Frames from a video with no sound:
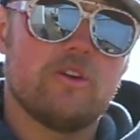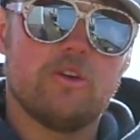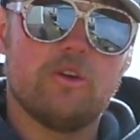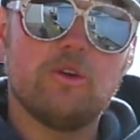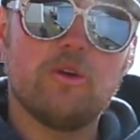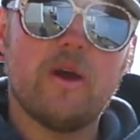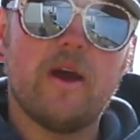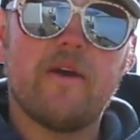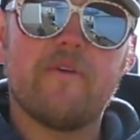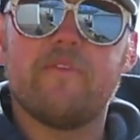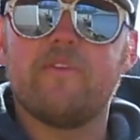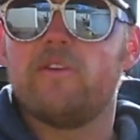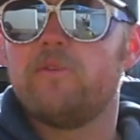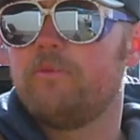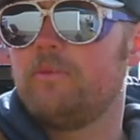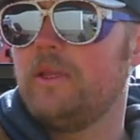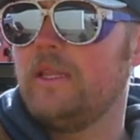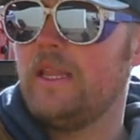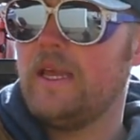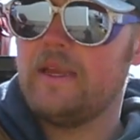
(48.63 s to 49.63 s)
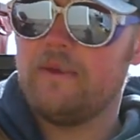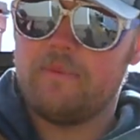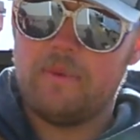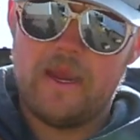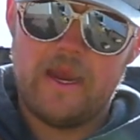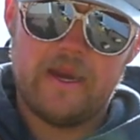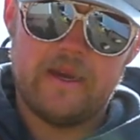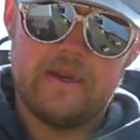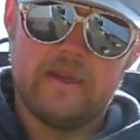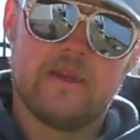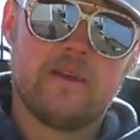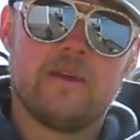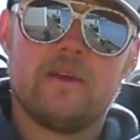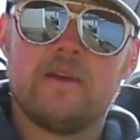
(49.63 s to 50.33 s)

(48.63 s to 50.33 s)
or whoever and be like, man,